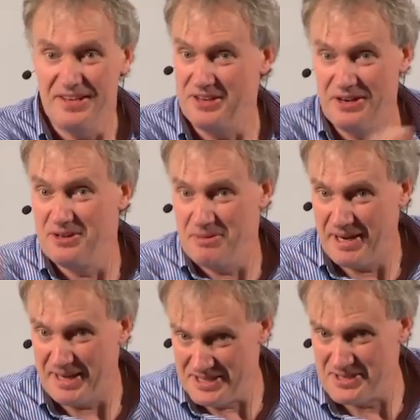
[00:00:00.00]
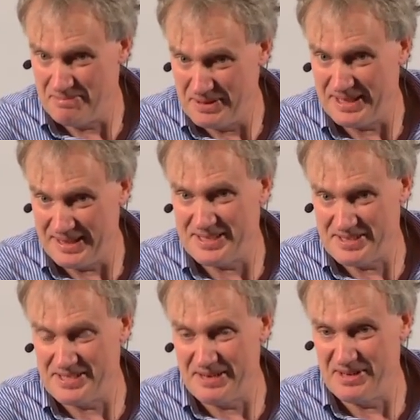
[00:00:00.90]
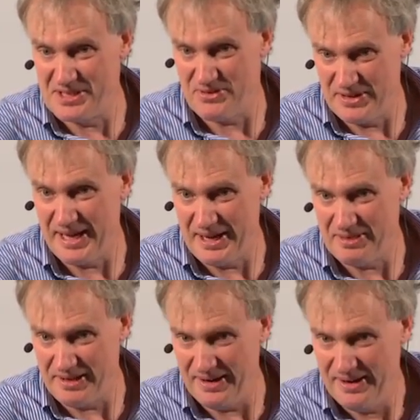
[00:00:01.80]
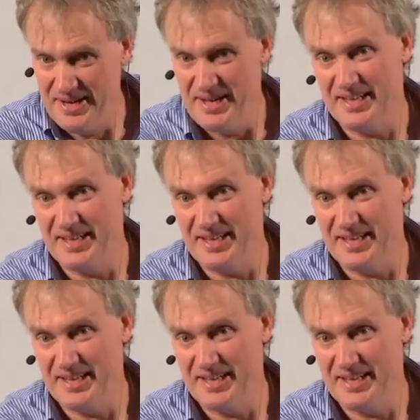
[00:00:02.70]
They don't know the mechanism, but there's evidence for that out there.